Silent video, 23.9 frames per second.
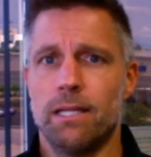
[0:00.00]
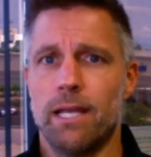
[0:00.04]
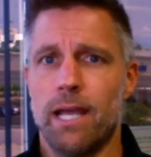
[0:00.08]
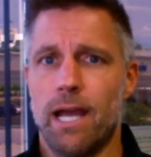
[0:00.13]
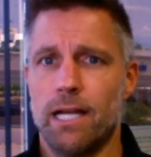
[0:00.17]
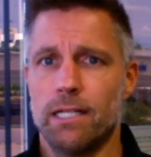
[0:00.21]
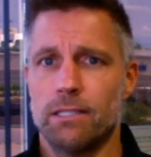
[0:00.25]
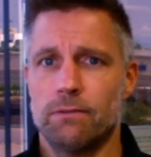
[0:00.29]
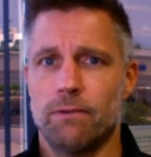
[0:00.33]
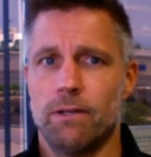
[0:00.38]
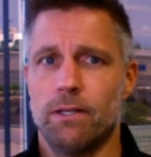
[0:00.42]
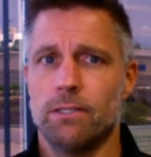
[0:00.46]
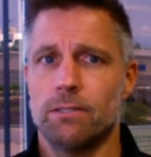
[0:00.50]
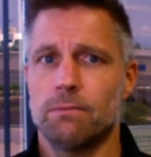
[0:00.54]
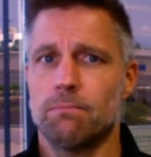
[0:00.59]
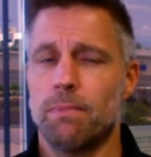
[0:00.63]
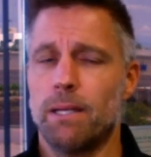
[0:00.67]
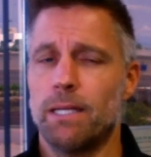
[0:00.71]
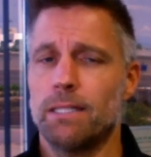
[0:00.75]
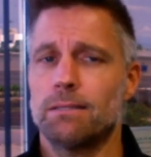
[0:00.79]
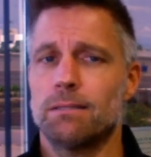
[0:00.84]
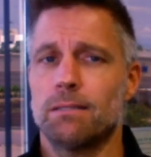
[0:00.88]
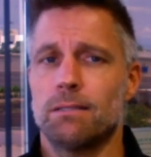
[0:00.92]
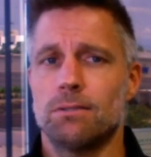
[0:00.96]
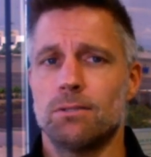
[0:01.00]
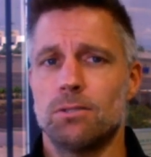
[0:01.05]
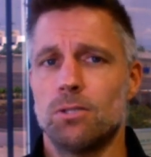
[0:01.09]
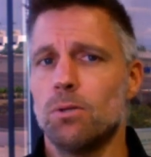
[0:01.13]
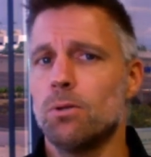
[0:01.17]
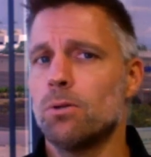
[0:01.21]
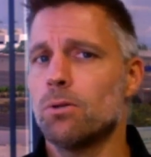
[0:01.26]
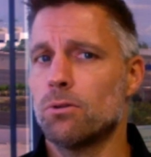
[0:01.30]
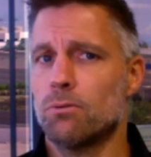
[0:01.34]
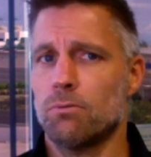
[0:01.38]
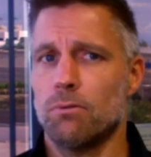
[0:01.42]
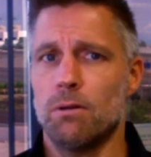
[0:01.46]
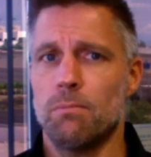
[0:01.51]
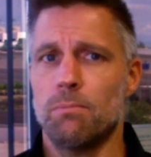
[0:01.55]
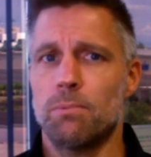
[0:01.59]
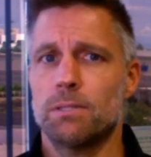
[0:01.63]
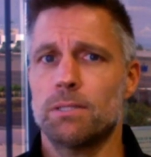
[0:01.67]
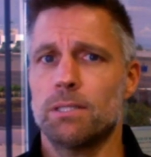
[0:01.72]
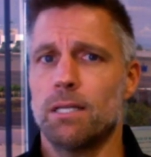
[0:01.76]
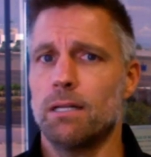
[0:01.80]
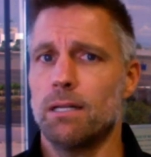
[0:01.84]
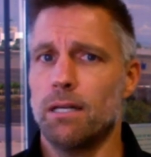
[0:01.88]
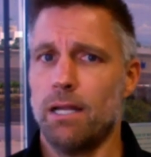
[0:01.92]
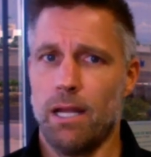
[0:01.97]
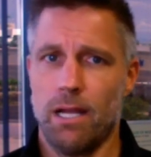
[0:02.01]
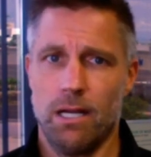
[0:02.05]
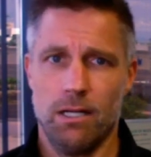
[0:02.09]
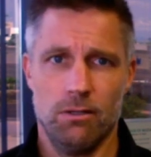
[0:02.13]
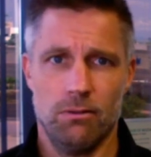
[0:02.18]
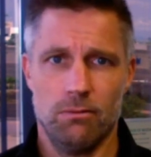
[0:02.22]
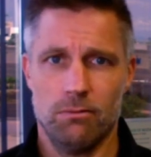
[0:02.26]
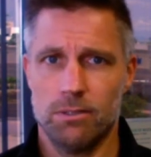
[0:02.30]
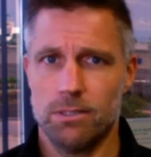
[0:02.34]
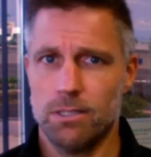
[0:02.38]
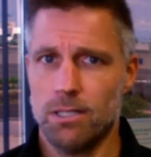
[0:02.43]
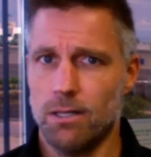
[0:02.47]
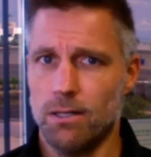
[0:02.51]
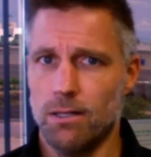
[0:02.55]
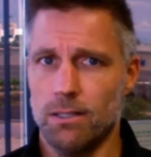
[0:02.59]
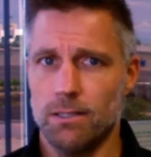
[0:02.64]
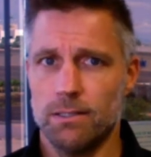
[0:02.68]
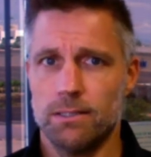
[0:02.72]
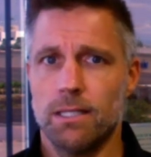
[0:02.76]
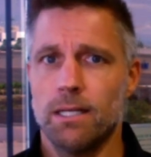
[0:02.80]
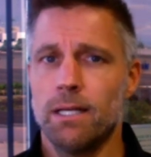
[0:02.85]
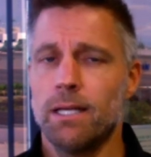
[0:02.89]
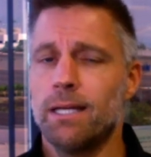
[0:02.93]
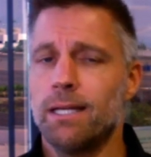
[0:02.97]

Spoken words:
cash values based on 2 to 3% annual returns.